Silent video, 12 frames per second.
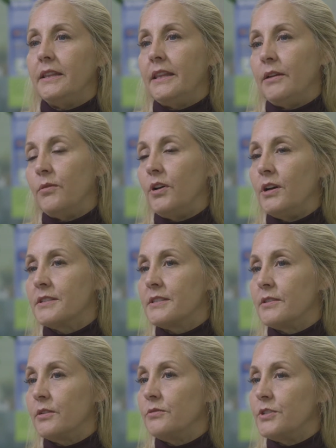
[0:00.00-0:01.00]
They will
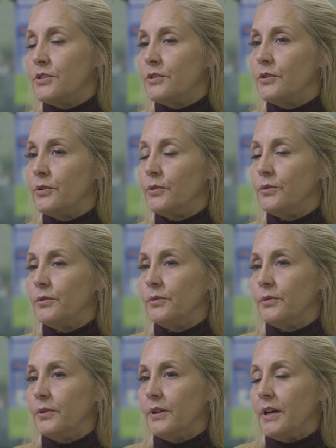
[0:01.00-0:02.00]
also do
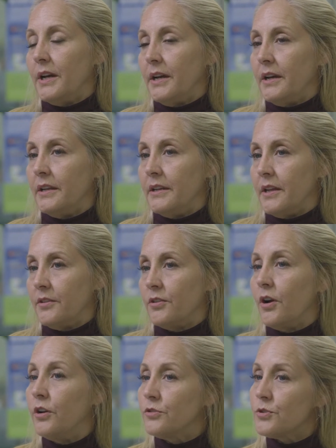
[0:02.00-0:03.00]
another
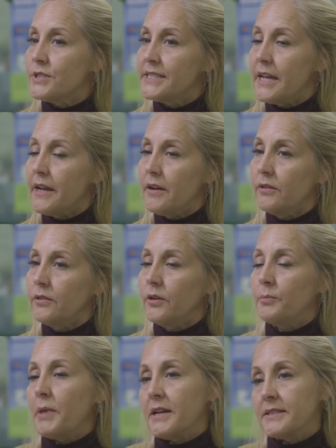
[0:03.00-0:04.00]
ultrasound or
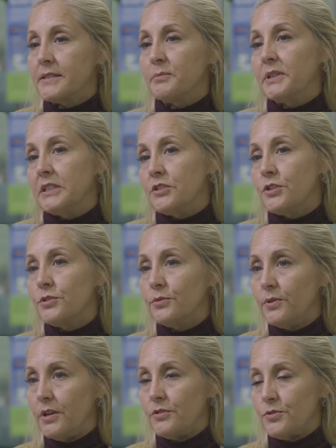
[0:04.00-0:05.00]
possibly two
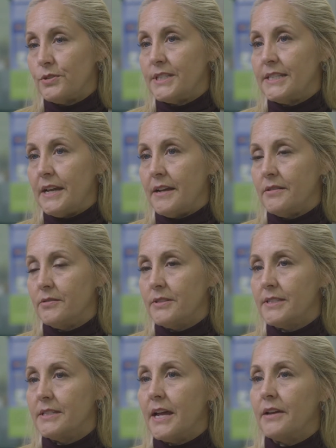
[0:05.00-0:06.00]

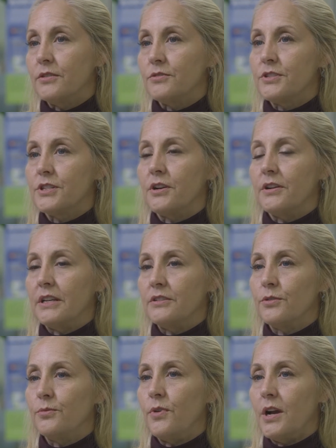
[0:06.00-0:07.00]
ultrasounds. Now they're starting to
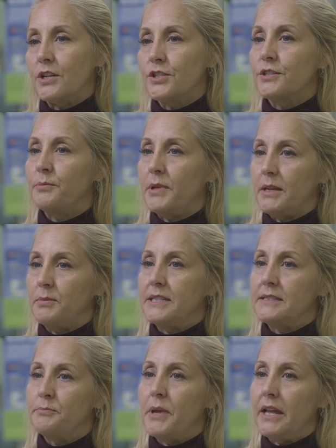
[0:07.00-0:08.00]
watch the baby's
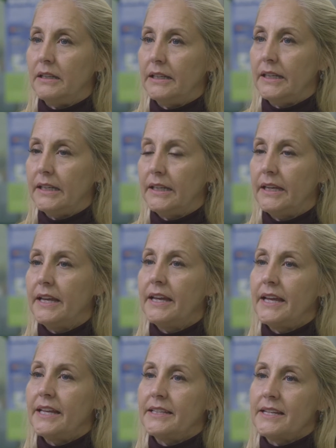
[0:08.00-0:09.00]
belly.
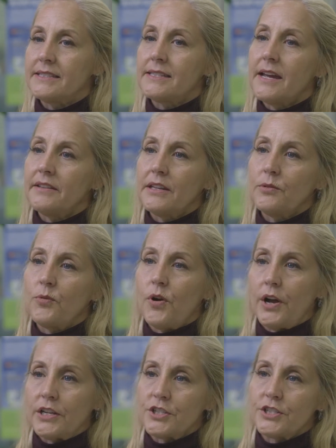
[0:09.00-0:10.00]
And that's how they
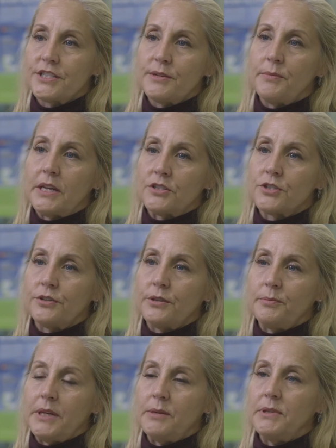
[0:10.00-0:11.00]
watch to make sure the
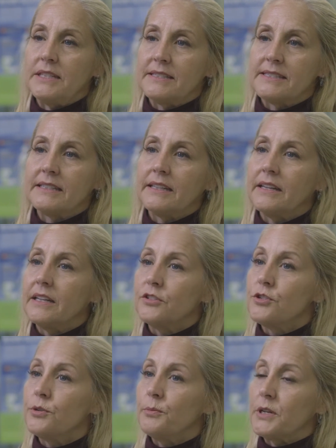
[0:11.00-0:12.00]
baby isn't getting
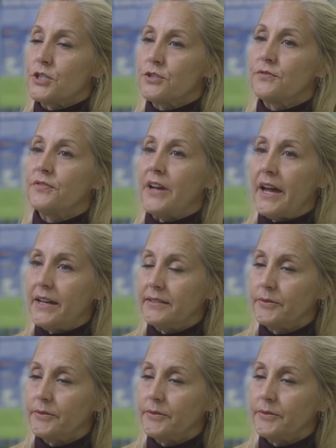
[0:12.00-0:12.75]
too much fat